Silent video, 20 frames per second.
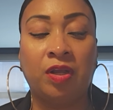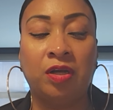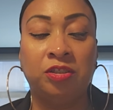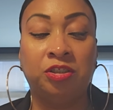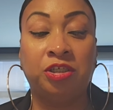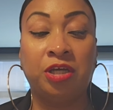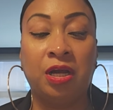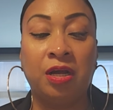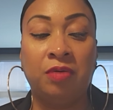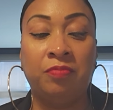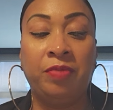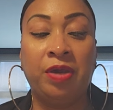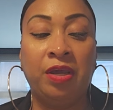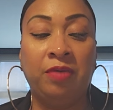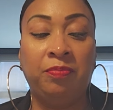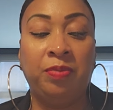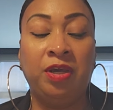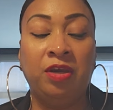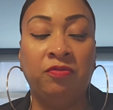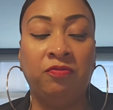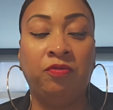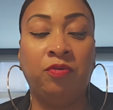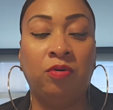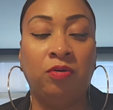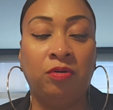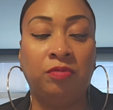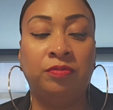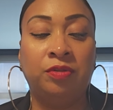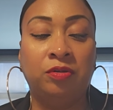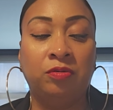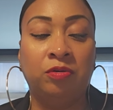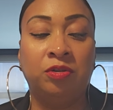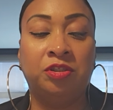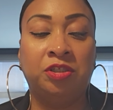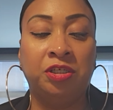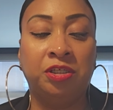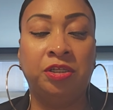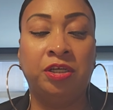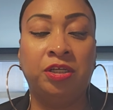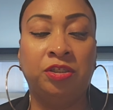a child may be involved or a
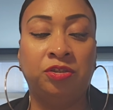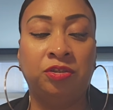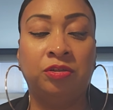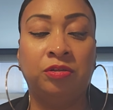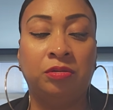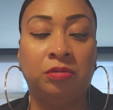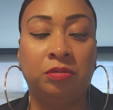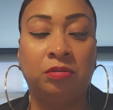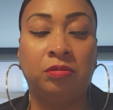teenager.